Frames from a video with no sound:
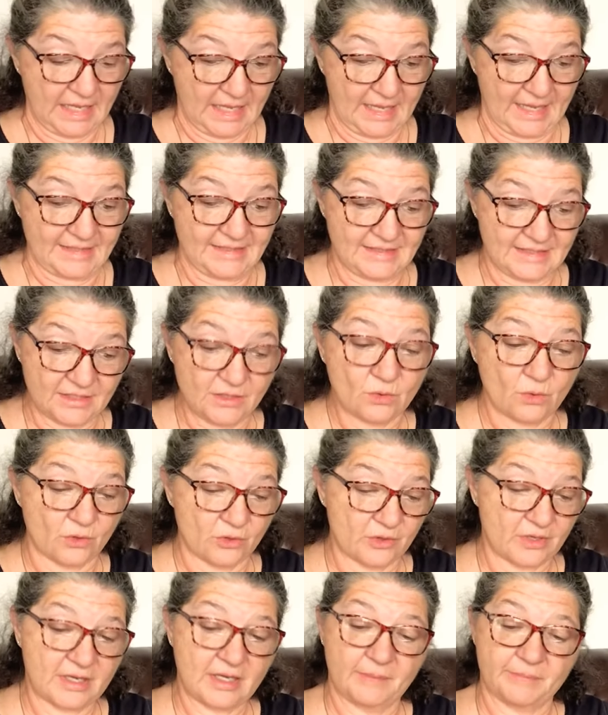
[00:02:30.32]
I did
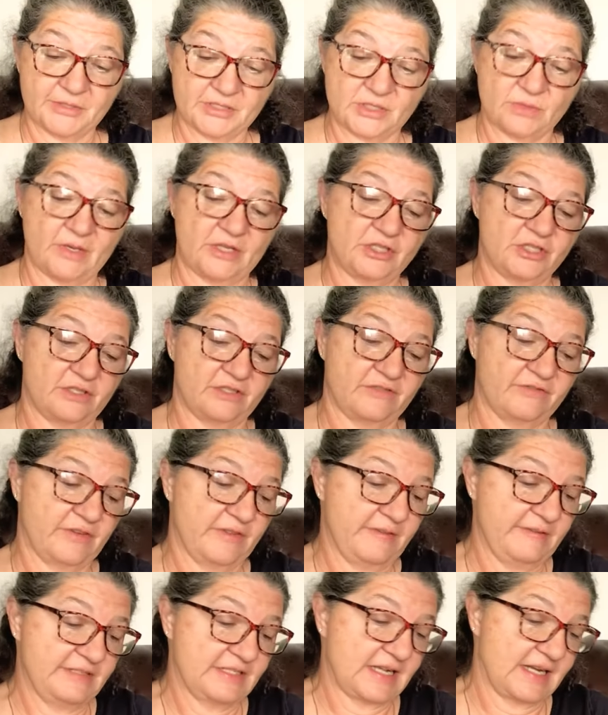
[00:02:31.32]
order a couple of sweatshirts from
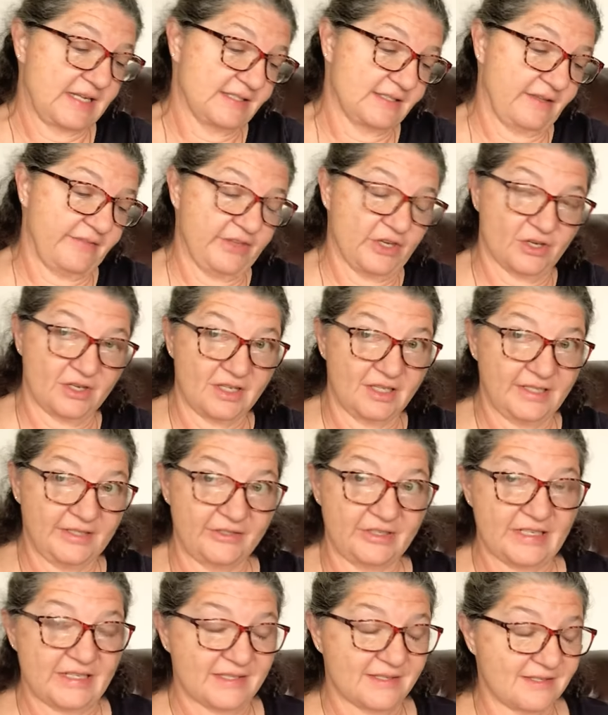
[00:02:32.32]
these guys on their
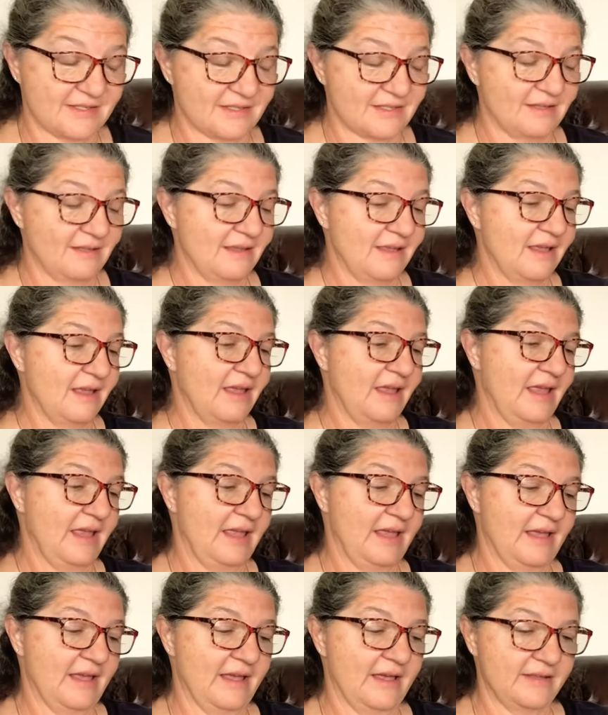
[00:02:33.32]
clearance.
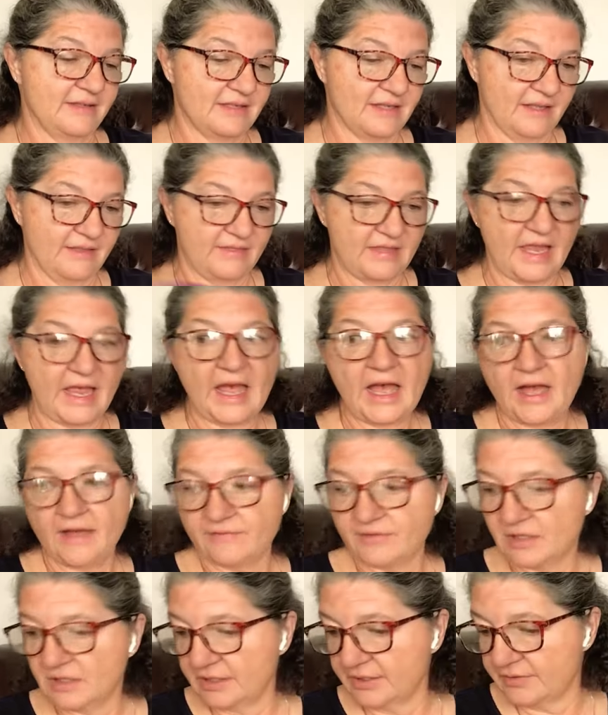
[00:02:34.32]
And they
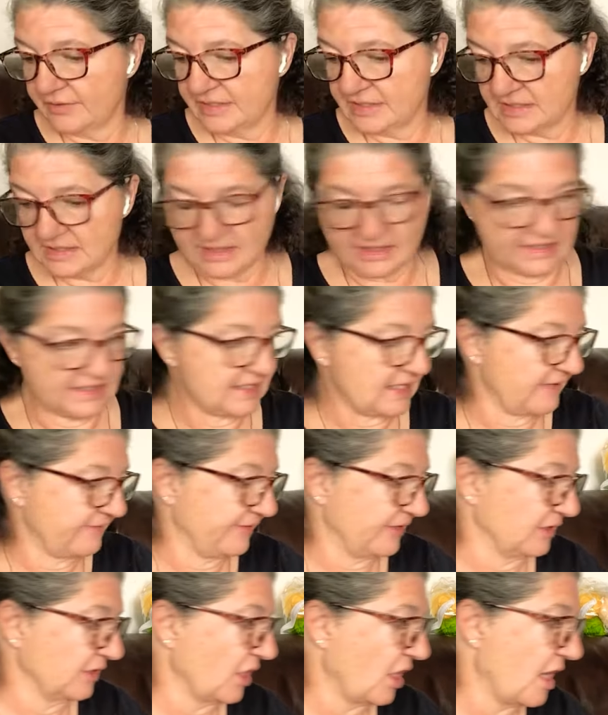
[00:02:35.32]
have clearance stuff a
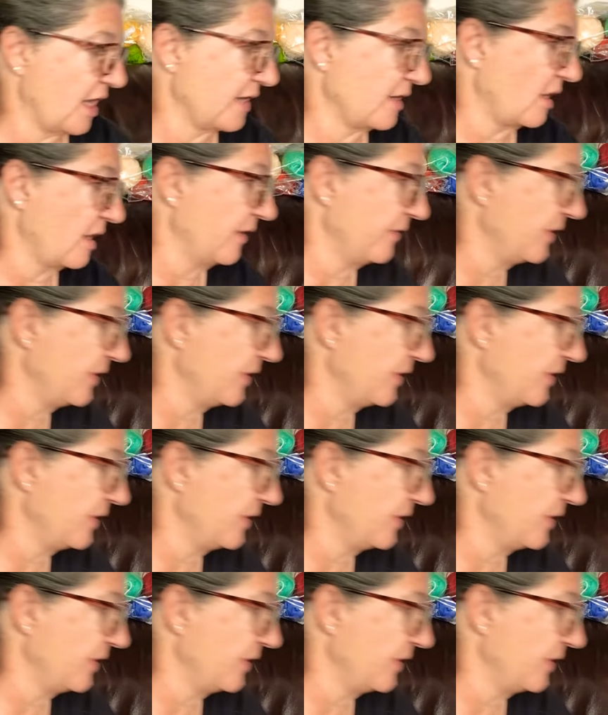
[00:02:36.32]
lot on